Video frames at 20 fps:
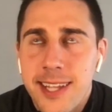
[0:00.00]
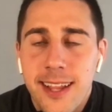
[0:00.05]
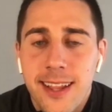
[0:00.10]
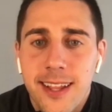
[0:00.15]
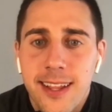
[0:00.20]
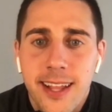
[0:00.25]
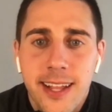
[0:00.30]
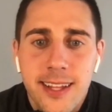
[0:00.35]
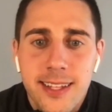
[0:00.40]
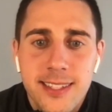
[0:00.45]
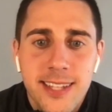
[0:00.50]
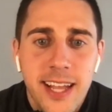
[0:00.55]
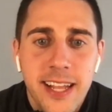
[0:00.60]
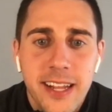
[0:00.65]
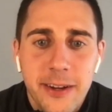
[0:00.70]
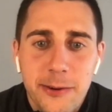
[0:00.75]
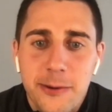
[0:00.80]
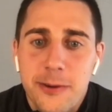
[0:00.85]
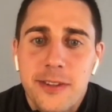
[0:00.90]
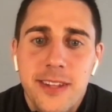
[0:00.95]
I look like a ten
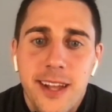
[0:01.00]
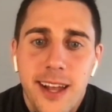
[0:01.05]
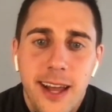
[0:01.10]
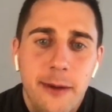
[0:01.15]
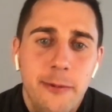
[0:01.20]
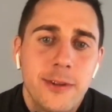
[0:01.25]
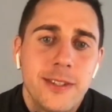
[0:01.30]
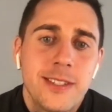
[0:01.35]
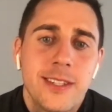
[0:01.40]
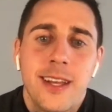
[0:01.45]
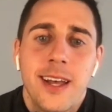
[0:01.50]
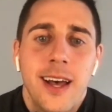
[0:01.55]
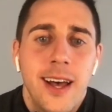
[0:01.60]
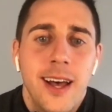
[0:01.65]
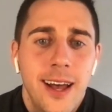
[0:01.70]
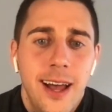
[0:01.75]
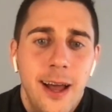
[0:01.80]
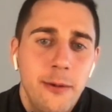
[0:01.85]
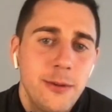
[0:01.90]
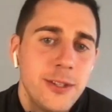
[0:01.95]
year old. I was
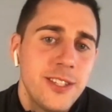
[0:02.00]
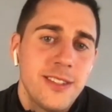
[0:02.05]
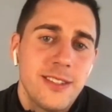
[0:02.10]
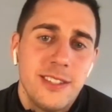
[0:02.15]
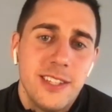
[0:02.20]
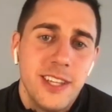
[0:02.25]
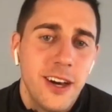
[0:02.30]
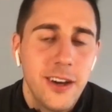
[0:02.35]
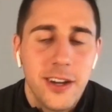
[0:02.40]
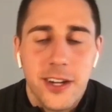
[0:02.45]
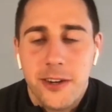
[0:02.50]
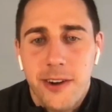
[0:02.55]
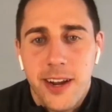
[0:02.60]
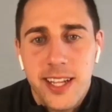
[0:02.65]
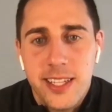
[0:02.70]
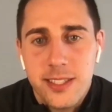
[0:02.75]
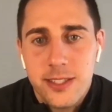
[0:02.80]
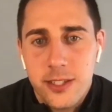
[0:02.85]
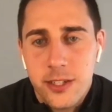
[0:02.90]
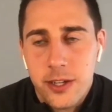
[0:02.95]
uh, I was just young,
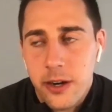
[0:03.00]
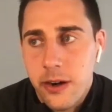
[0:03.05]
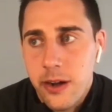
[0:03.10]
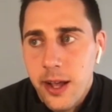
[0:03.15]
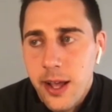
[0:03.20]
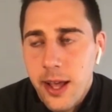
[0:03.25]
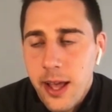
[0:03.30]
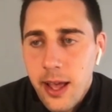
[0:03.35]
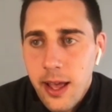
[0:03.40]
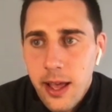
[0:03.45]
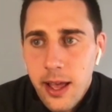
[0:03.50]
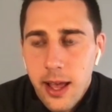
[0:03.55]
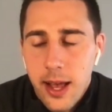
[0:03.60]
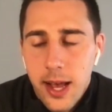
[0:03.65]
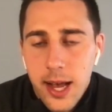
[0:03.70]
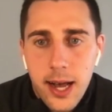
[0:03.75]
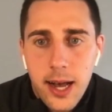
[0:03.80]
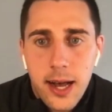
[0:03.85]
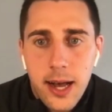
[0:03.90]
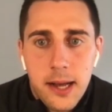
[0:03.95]
right? So
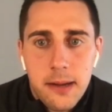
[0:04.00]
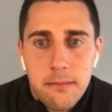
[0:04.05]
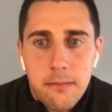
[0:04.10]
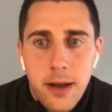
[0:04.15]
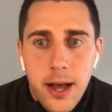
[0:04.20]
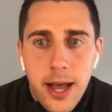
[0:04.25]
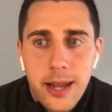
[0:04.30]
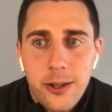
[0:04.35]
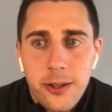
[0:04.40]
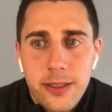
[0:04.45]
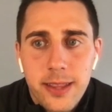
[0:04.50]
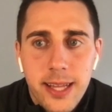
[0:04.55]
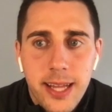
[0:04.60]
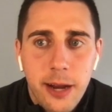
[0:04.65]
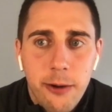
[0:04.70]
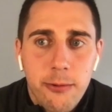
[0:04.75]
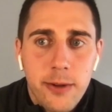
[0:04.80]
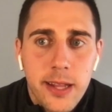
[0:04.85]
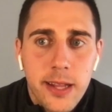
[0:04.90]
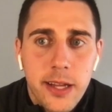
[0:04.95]
uh, I don't think
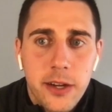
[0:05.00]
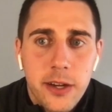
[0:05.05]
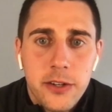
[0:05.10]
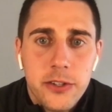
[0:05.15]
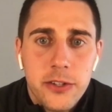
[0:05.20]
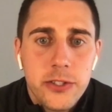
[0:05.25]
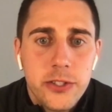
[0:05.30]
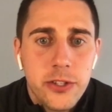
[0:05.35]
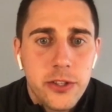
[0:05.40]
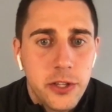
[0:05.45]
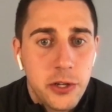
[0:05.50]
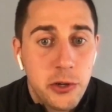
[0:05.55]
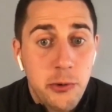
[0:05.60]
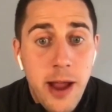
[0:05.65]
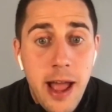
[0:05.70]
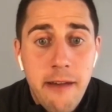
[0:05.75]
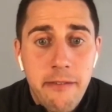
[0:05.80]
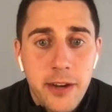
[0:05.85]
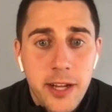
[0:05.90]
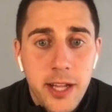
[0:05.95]
I really understood the
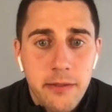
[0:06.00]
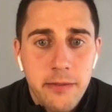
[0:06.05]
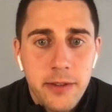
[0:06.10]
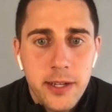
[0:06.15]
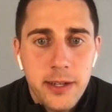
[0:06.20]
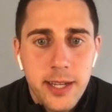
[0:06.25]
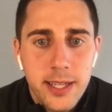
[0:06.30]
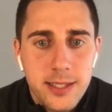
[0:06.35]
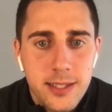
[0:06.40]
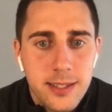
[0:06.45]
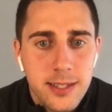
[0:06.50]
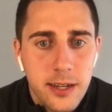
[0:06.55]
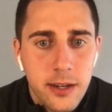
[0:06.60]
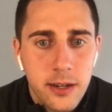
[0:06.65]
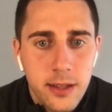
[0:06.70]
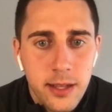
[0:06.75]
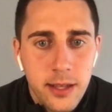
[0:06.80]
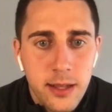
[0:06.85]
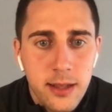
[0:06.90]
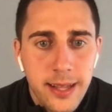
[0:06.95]
gravity of it
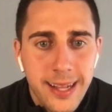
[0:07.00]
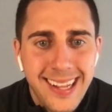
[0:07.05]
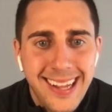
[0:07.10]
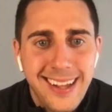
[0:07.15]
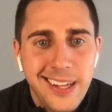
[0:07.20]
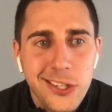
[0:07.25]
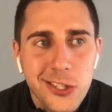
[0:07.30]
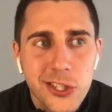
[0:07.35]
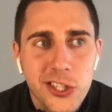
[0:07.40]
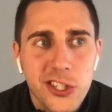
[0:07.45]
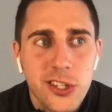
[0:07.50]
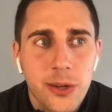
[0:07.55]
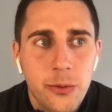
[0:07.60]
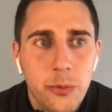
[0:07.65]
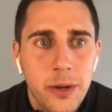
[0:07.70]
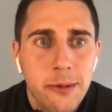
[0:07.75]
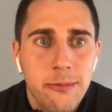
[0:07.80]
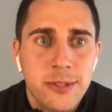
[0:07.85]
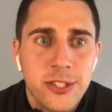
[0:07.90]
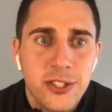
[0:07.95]
necessarily. Like I understood
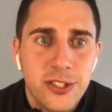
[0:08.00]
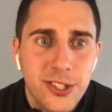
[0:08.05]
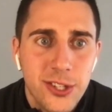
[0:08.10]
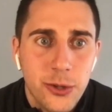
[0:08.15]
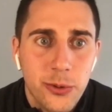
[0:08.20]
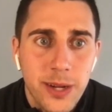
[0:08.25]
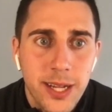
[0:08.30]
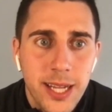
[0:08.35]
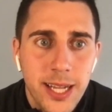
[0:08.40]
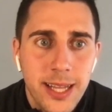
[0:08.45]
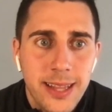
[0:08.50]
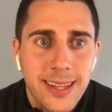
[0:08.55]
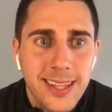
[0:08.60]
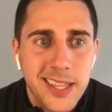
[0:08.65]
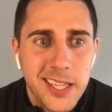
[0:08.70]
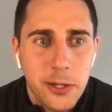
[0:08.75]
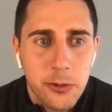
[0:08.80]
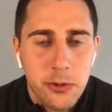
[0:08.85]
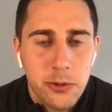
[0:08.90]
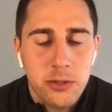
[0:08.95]
what he was doing and
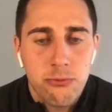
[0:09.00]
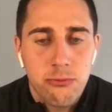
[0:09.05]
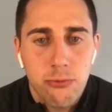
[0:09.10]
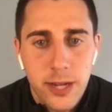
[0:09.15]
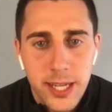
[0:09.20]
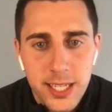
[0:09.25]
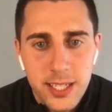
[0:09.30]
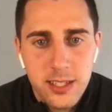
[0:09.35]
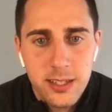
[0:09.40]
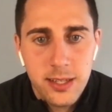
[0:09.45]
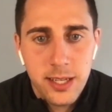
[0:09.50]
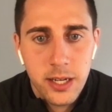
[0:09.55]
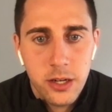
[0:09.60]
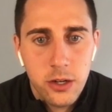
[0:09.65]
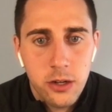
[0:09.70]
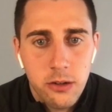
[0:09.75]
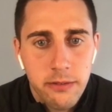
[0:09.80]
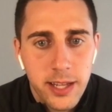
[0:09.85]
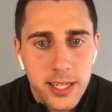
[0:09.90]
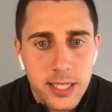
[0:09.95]
that there was risk and
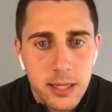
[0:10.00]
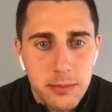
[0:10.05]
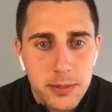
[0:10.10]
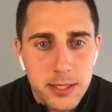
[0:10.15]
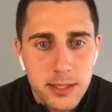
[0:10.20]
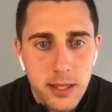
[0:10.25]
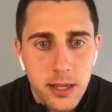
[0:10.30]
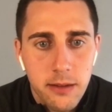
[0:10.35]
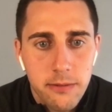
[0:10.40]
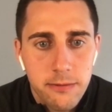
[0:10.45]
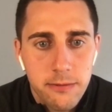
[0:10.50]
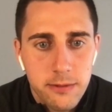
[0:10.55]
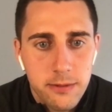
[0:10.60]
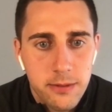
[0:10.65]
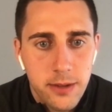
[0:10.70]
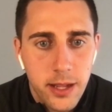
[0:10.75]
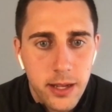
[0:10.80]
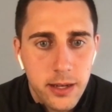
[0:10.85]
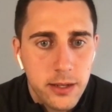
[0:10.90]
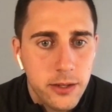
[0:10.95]
all that type of stuff.
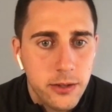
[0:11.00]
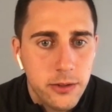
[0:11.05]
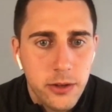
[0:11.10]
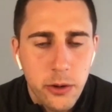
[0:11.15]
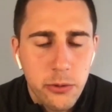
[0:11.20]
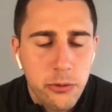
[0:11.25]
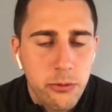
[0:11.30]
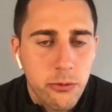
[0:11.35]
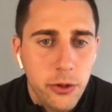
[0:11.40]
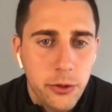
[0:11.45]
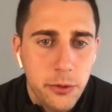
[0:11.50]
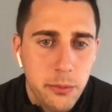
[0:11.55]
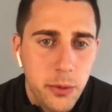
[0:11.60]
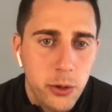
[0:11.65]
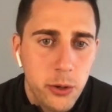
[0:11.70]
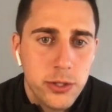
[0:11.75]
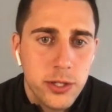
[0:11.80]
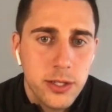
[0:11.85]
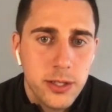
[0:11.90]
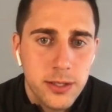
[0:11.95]
And, and you go through all the
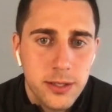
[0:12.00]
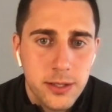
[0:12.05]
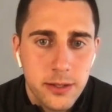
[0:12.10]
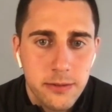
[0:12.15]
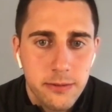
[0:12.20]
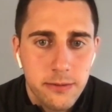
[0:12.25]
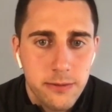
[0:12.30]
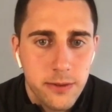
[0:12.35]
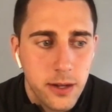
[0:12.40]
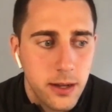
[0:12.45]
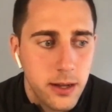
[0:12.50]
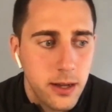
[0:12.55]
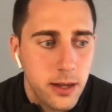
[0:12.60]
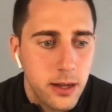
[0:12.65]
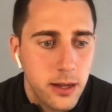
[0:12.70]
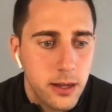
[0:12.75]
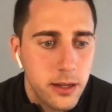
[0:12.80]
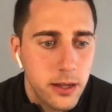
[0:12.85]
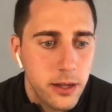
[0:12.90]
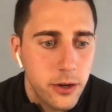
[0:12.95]
motions of,
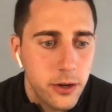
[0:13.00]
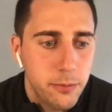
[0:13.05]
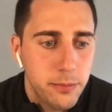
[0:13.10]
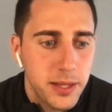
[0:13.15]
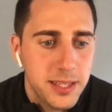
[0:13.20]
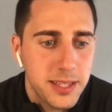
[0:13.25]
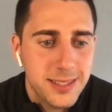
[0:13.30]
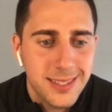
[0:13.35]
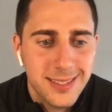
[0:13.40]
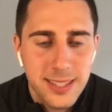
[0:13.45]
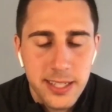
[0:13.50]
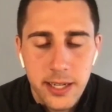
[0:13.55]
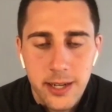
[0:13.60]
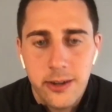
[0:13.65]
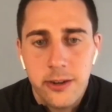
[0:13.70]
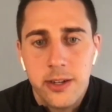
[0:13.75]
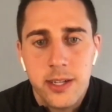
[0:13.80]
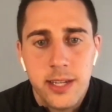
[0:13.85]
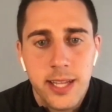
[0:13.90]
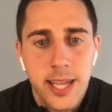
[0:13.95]
uh, you know, being
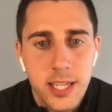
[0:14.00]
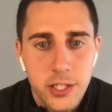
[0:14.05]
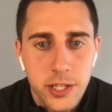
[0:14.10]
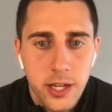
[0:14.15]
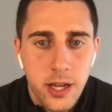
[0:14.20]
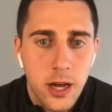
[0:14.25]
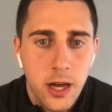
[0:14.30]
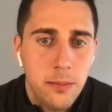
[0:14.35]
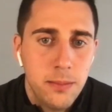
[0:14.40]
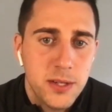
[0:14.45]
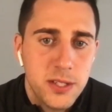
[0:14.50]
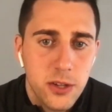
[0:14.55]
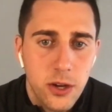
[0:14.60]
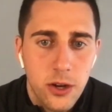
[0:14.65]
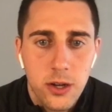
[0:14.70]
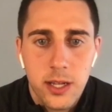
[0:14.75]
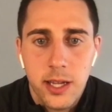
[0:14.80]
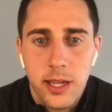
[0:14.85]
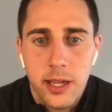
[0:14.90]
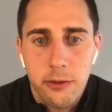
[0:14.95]
sincere and catching up and
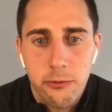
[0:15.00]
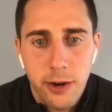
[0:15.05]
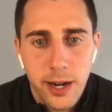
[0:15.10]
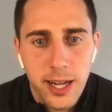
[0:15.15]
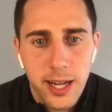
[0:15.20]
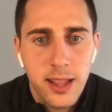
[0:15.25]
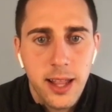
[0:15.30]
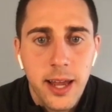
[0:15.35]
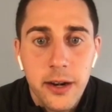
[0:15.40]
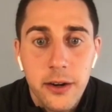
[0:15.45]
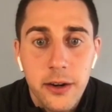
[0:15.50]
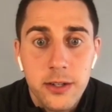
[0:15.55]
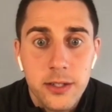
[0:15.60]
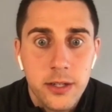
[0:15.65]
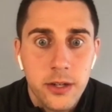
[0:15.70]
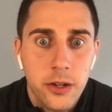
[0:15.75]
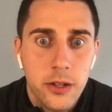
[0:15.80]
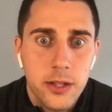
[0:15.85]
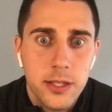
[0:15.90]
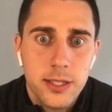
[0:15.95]
talking and writing letters
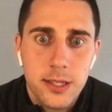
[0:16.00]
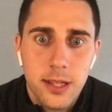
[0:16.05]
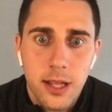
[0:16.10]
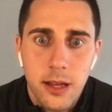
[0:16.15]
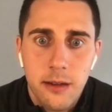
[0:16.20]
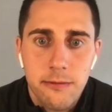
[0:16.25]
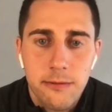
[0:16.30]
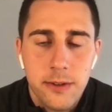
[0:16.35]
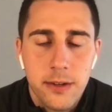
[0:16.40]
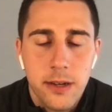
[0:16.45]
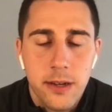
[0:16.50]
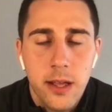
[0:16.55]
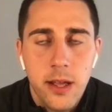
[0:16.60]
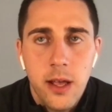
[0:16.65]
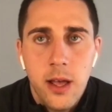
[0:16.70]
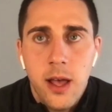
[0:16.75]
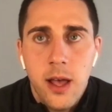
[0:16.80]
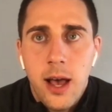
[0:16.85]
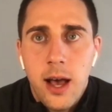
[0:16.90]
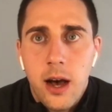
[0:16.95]
and all this stuff. And
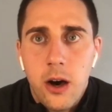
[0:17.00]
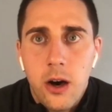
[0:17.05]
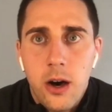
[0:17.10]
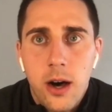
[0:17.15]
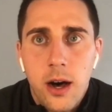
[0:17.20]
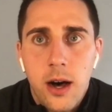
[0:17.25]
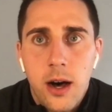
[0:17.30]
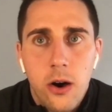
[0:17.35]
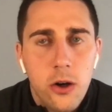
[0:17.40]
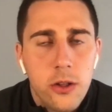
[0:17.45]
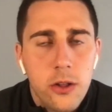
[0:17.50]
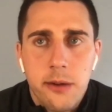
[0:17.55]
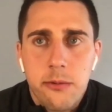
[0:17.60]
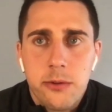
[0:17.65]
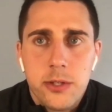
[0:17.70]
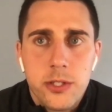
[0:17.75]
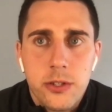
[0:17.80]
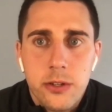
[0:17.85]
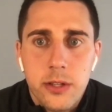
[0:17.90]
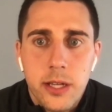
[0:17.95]
uh, all that
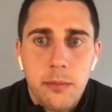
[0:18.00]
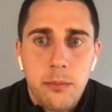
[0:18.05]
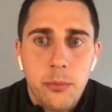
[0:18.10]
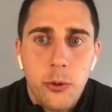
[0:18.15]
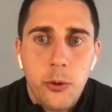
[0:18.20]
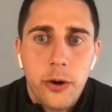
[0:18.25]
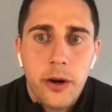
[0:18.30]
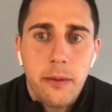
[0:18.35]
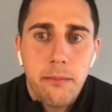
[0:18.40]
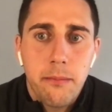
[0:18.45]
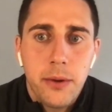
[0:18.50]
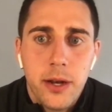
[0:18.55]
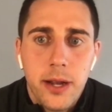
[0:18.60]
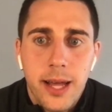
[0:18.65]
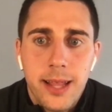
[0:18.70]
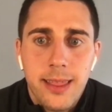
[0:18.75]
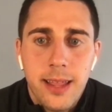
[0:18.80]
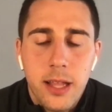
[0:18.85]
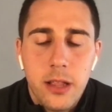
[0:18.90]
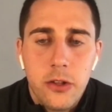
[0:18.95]
was certainly important. But
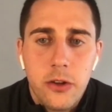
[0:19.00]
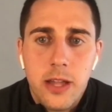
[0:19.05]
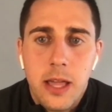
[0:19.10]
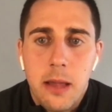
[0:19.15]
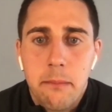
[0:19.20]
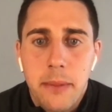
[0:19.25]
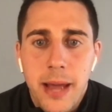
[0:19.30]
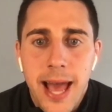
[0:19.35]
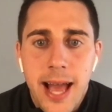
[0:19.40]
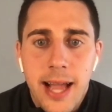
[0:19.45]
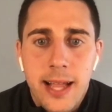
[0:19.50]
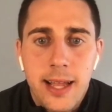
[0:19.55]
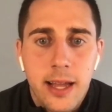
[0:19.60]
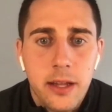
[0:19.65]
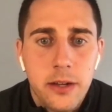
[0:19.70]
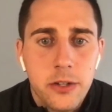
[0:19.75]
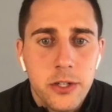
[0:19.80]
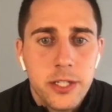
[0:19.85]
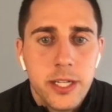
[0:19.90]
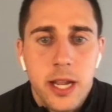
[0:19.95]
I think looking back, I
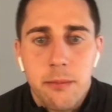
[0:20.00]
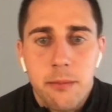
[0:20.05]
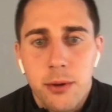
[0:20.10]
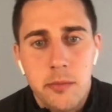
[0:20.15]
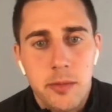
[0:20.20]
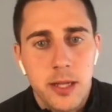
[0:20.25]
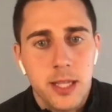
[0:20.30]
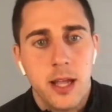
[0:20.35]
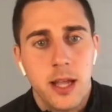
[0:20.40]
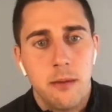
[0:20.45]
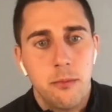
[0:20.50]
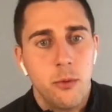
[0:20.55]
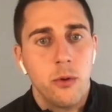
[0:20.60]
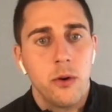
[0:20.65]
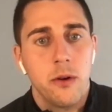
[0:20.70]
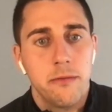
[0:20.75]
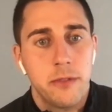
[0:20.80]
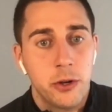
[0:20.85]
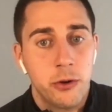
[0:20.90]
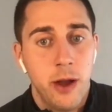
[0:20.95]
understand probably a lot
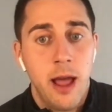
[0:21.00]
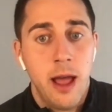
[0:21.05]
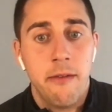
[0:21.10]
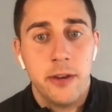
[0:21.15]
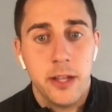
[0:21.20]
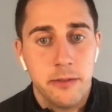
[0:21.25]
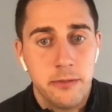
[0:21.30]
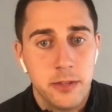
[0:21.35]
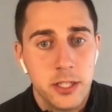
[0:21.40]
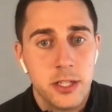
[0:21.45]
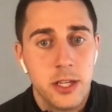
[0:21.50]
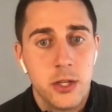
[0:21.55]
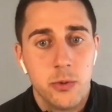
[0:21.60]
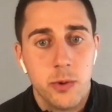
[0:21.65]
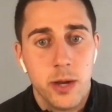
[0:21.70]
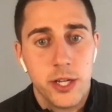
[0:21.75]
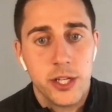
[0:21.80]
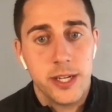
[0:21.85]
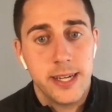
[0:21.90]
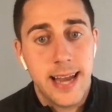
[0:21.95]
more of the gravity of the
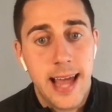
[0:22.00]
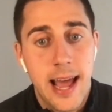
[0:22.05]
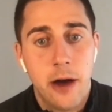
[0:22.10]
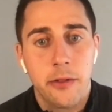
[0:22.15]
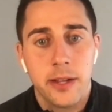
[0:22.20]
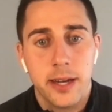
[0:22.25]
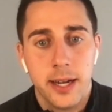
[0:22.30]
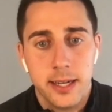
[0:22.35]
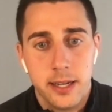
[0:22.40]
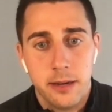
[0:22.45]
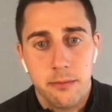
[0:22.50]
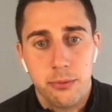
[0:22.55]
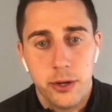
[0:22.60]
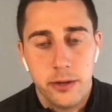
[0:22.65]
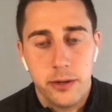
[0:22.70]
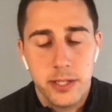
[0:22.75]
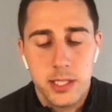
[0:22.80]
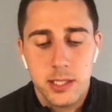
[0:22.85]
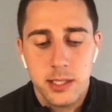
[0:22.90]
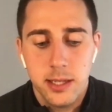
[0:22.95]
situation now than I did
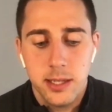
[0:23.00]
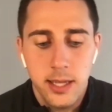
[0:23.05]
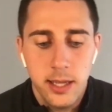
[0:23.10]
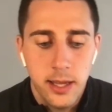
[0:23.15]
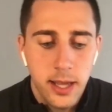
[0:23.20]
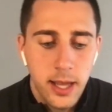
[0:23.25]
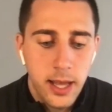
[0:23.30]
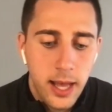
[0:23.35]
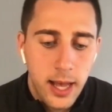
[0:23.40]
previously.